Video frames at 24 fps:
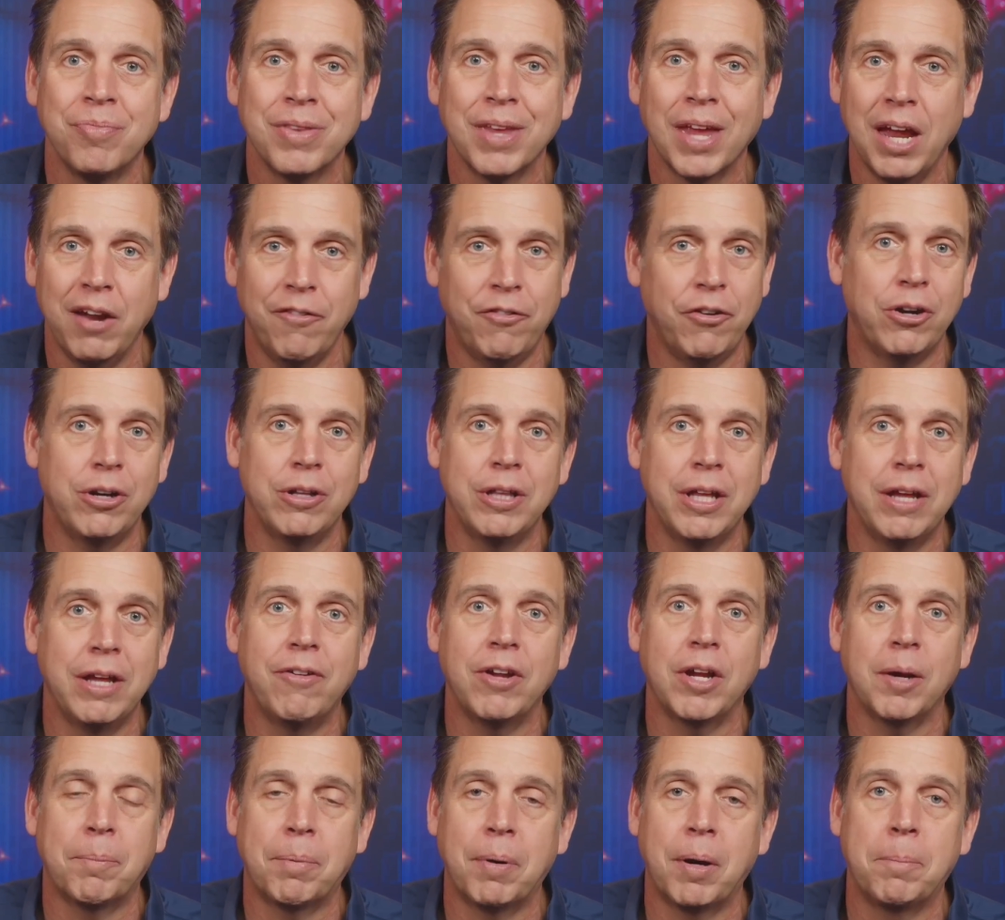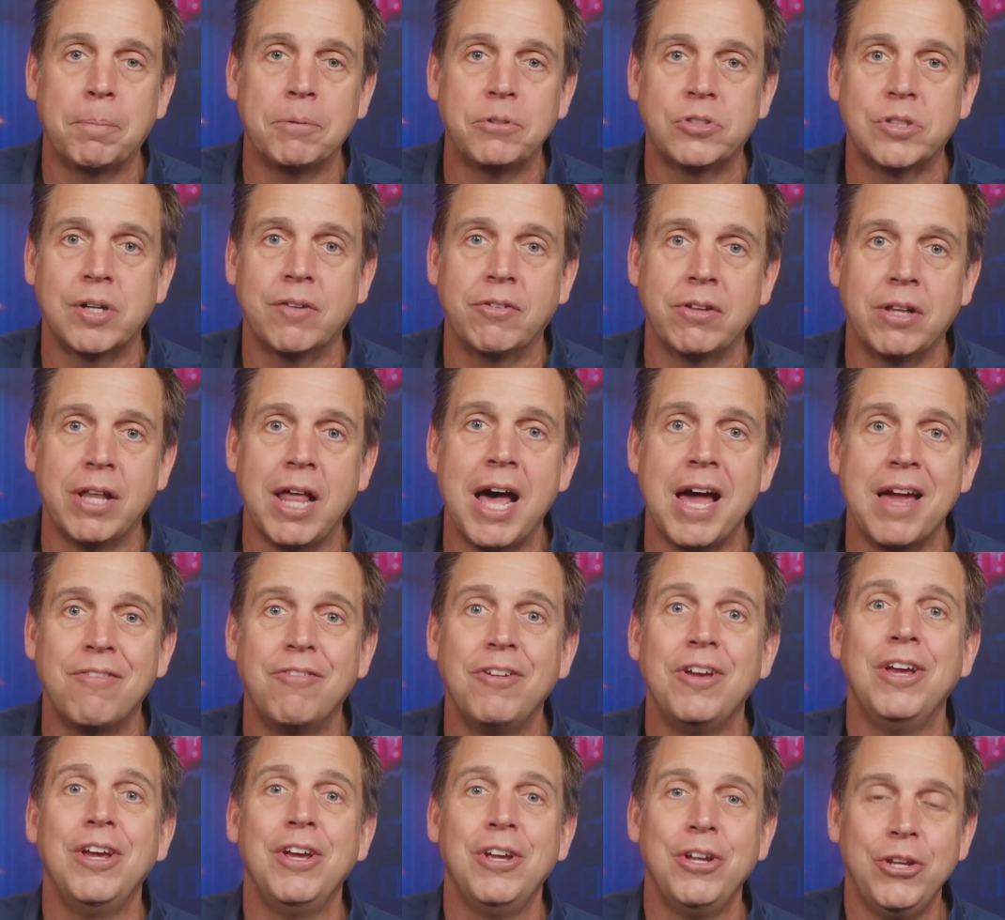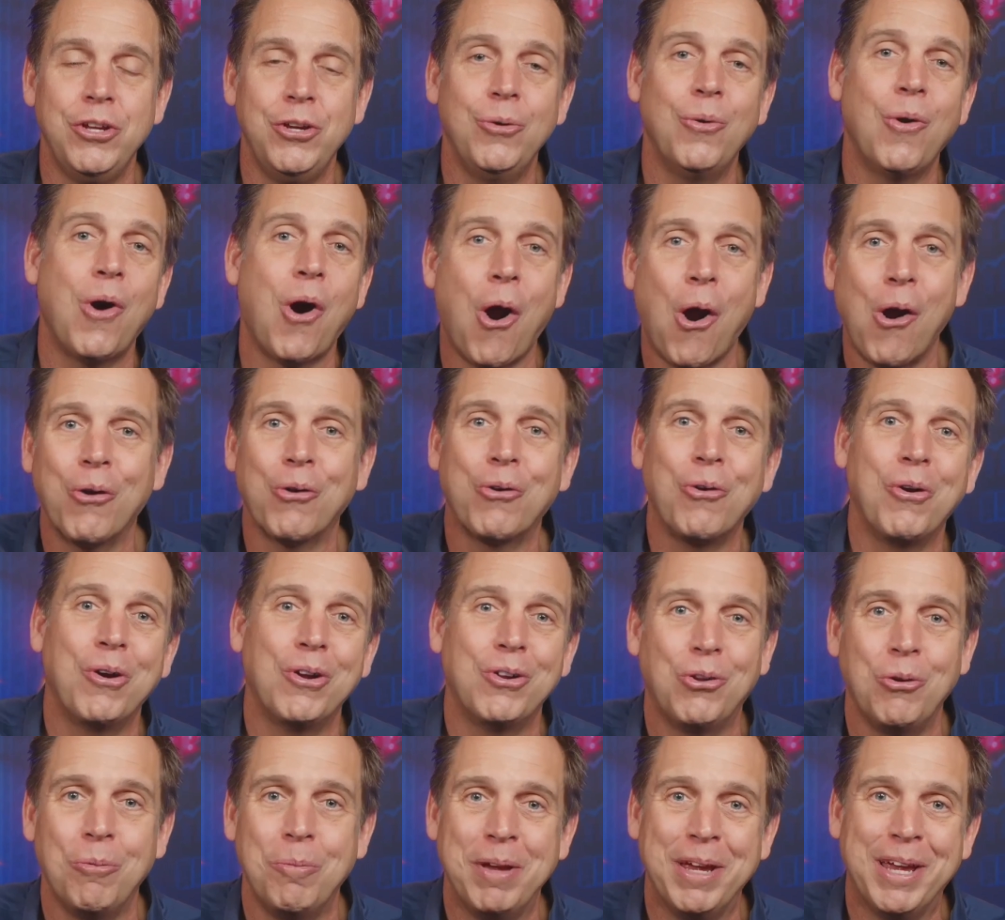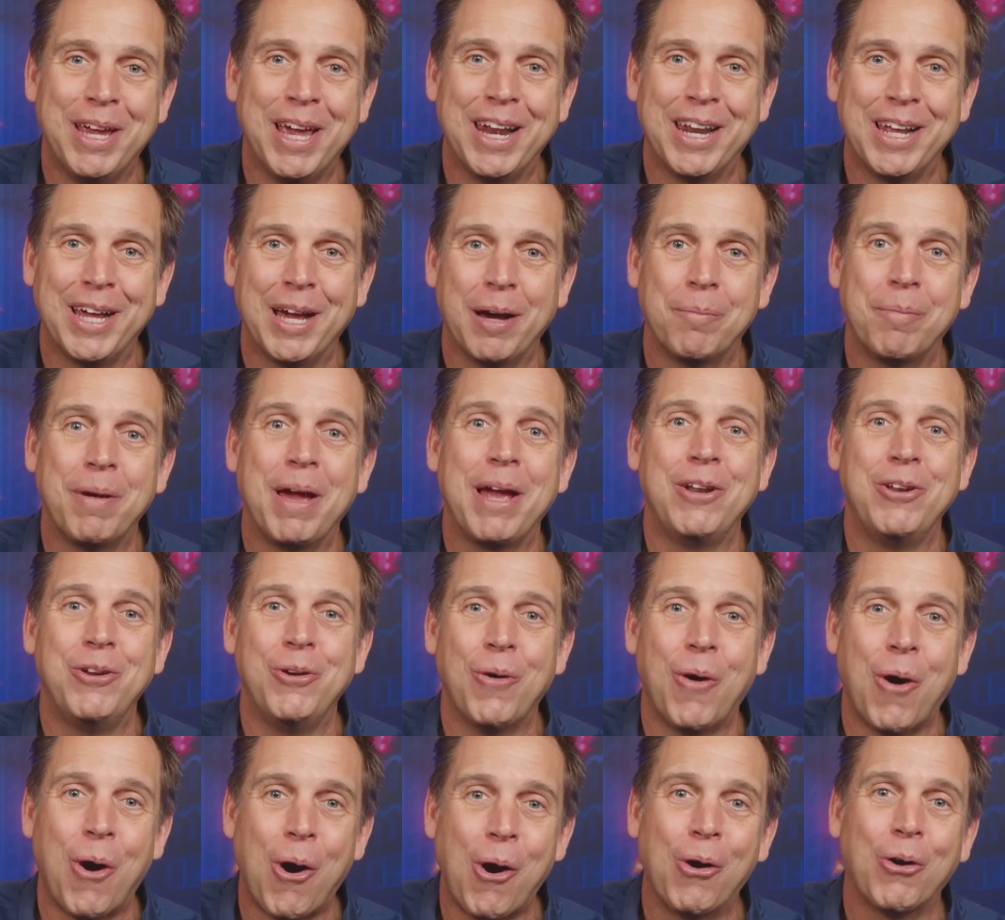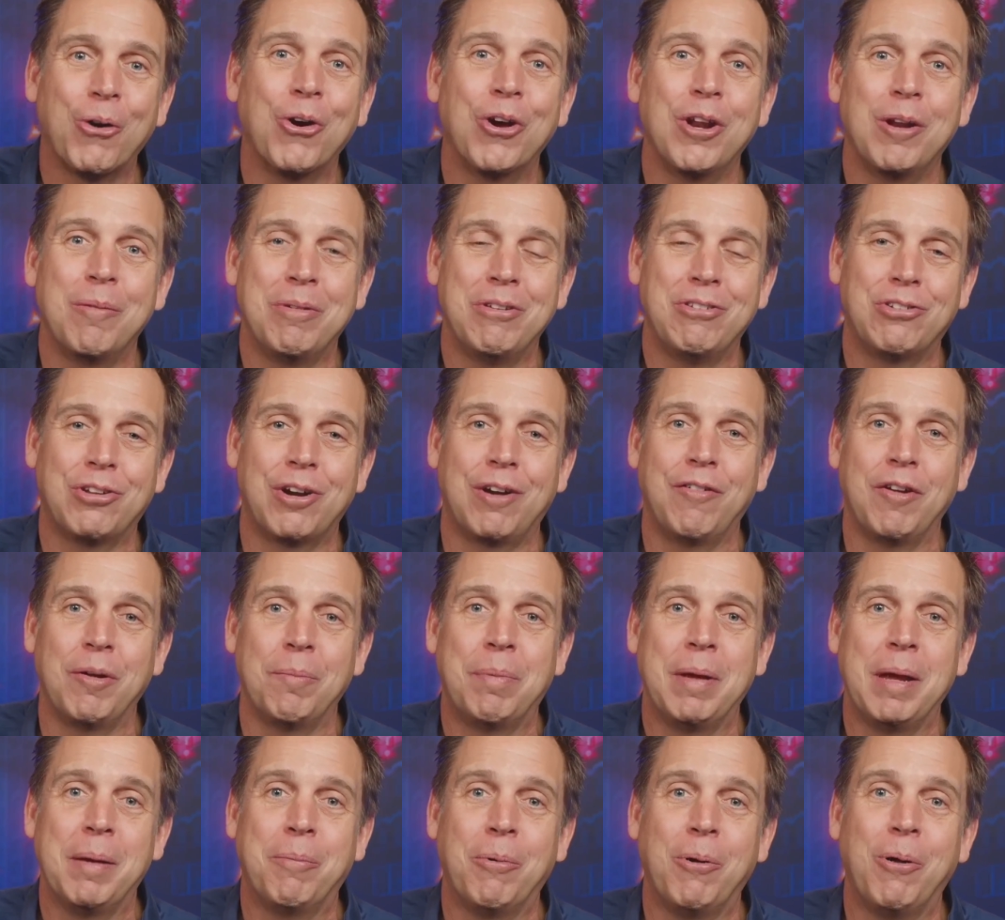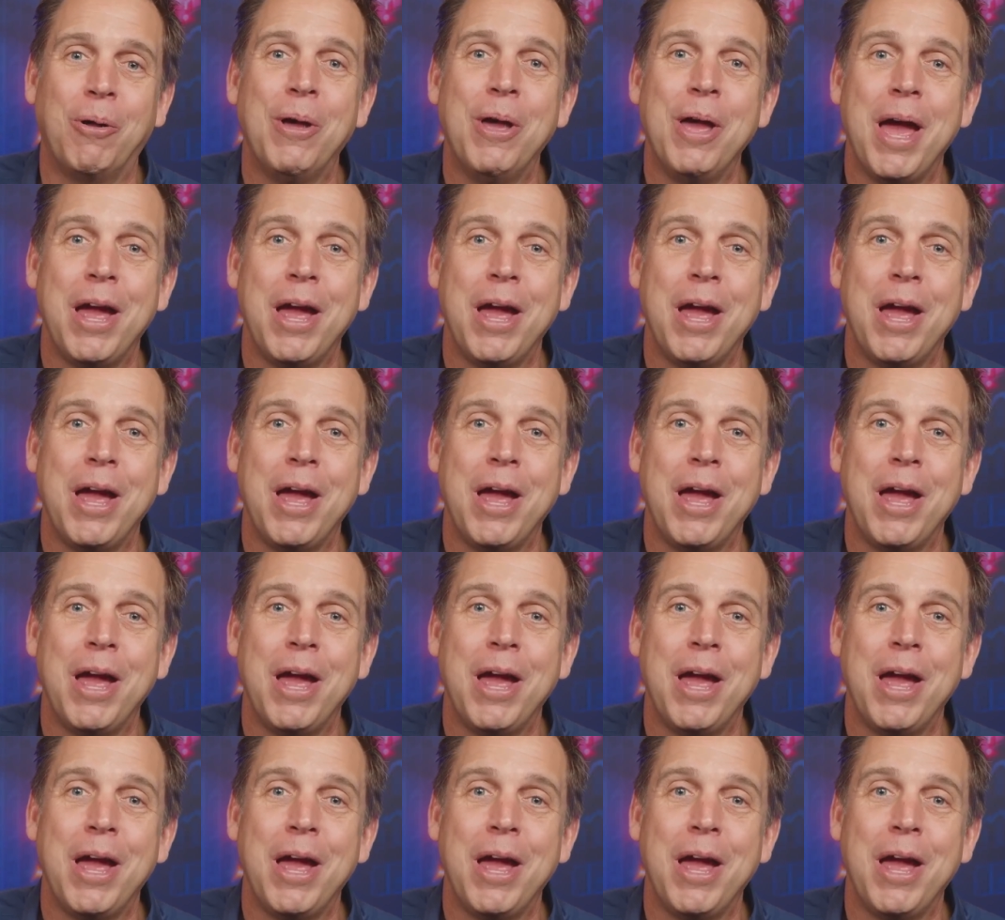If you're living a purpose-driven life, you are going to be getting up and you are going to be serving people.